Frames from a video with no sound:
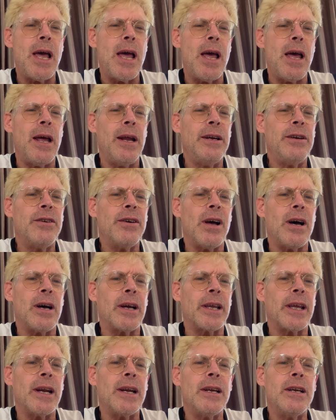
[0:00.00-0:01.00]

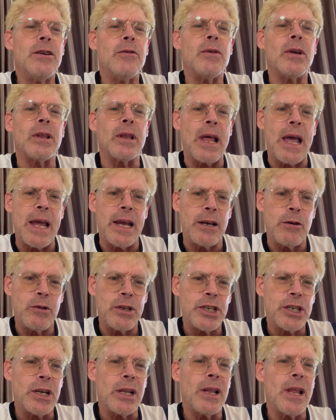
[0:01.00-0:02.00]
get into a
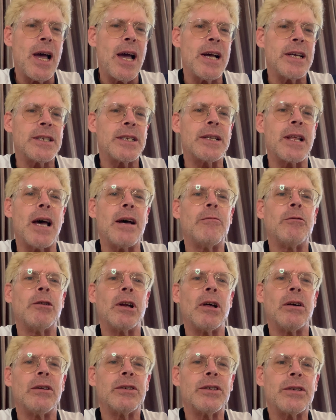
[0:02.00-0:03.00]
language class. That would
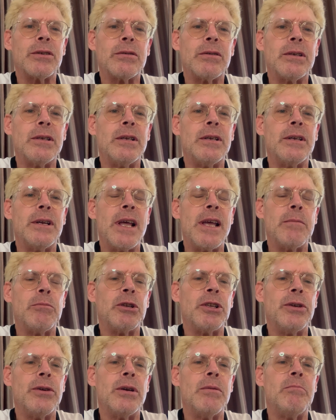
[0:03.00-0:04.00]
also enable
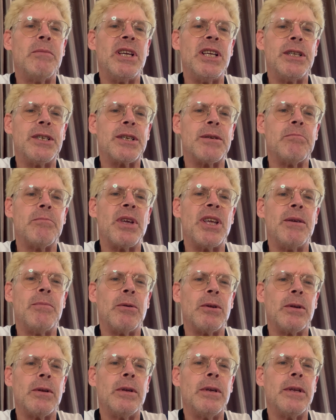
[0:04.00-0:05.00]
you to meet some
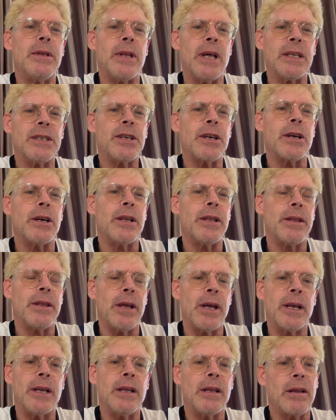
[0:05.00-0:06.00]
people. That's a good
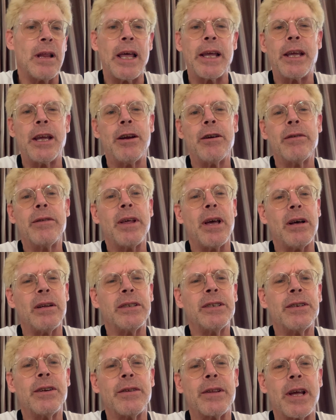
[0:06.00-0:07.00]
thing. Like here, they
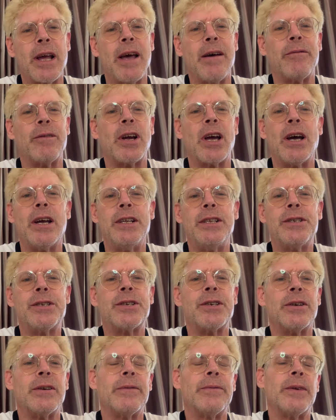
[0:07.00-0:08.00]
have kite
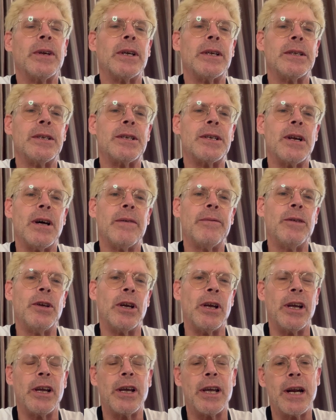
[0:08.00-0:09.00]
surfing and stuff. You
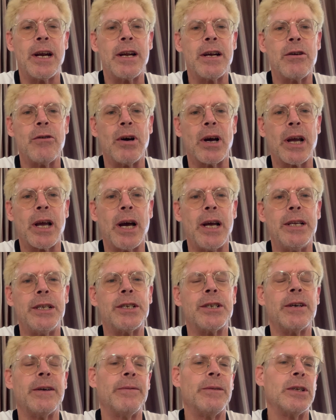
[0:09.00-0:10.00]
can get into a kite
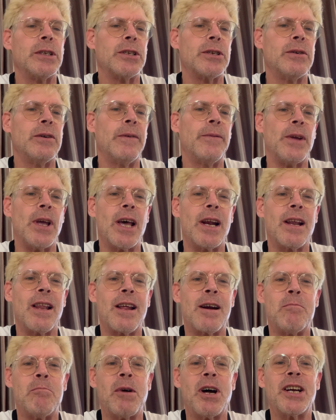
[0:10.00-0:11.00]
surfing school if you had a
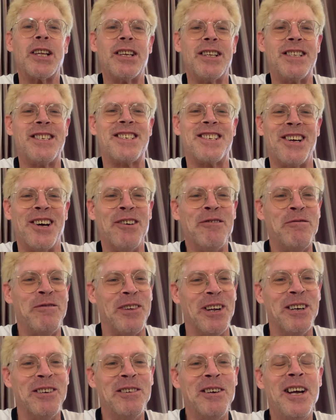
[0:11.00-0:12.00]
lot of money and stuff.
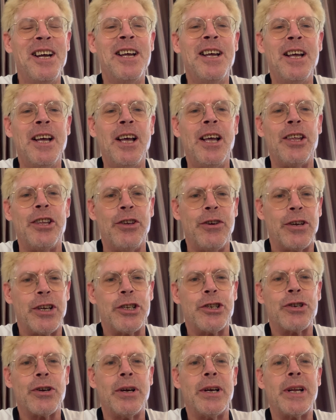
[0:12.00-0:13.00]
You could
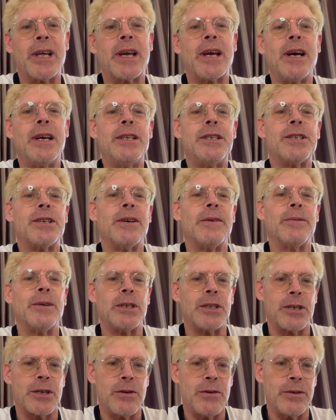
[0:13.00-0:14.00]
join a kite
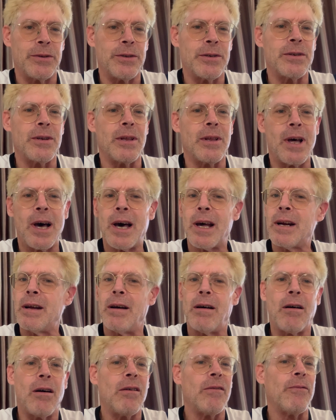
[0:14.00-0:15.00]
surfing school, and there's a lot of
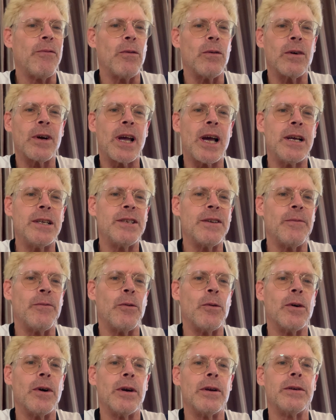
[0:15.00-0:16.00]
all kinds of
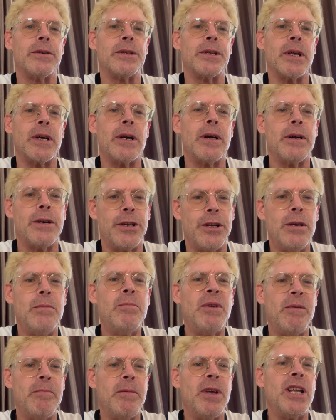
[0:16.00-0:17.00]
foreigners there. You'd
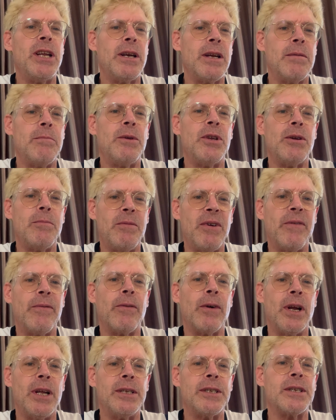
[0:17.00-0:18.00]
be meeting them. You'd be
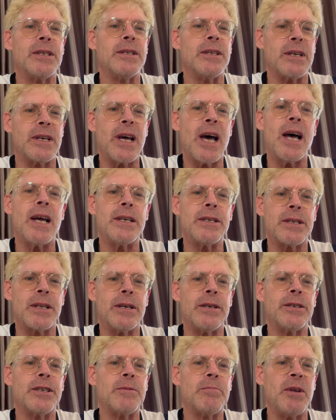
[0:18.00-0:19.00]
friends. The Thais
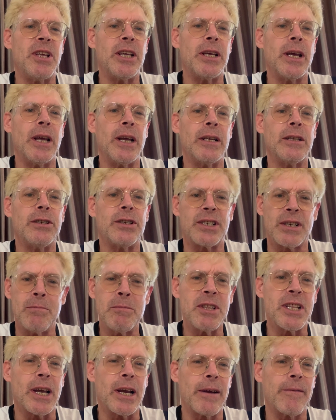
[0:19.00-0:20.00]
there speak English. Some
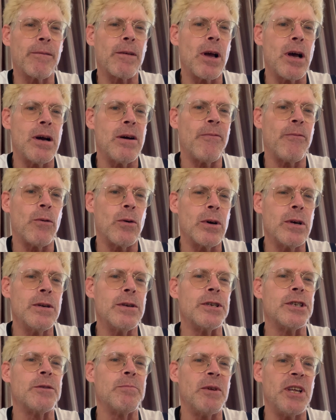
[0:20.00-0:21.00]
of the
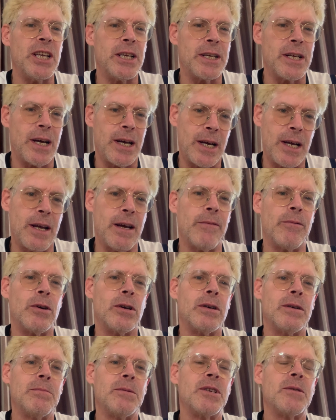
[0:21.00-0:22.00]
foreigners speak Thai. I've
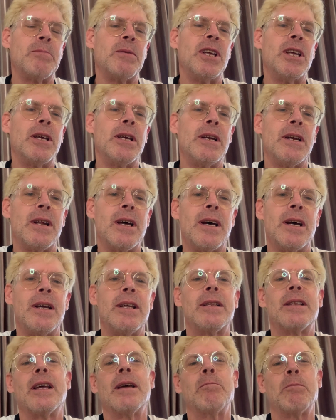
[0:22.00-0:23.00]
heard them speak in Thai
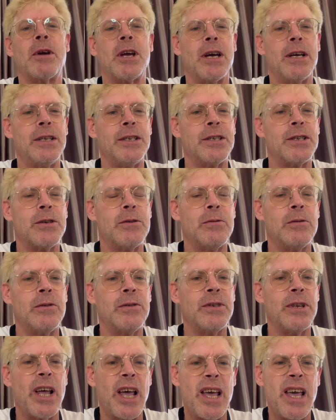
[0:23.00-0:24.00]
at them kite
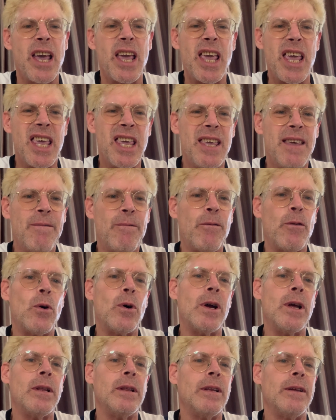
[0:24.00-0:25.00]
schools.
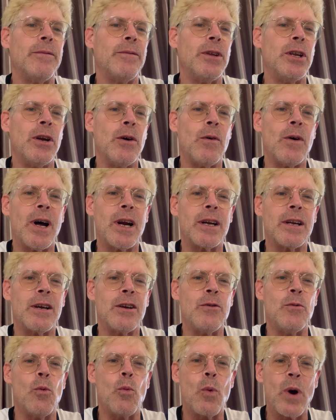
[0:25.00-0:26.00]
E-foil, if you know how to
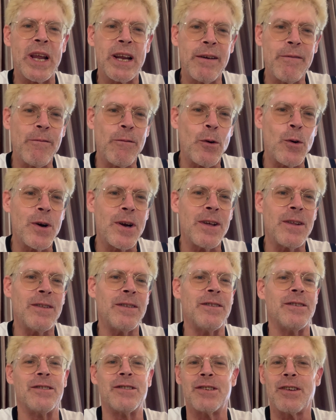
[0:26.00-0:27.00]
do wing foil,
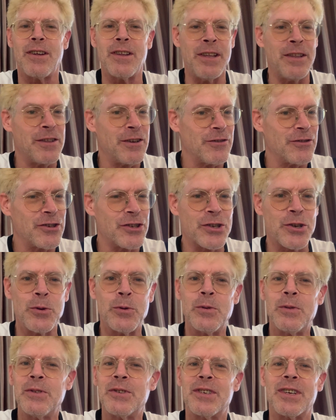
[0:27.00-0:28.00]
there's
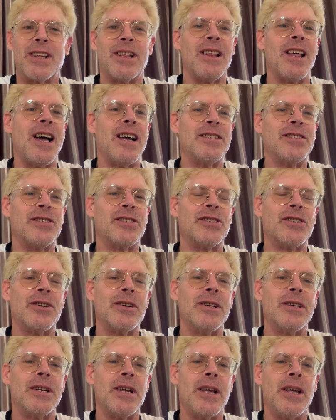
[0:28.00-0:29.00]
schools and classes you
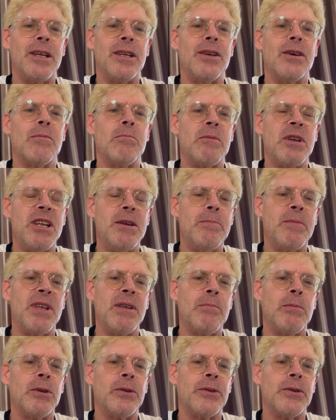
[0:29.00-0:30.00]
can take. You'll meet
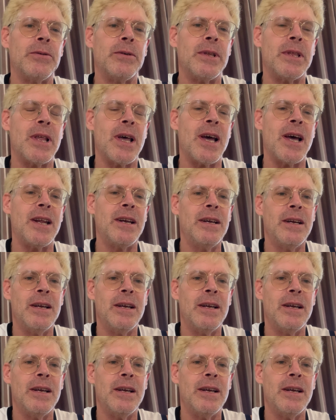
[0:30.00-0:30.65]
people doing that.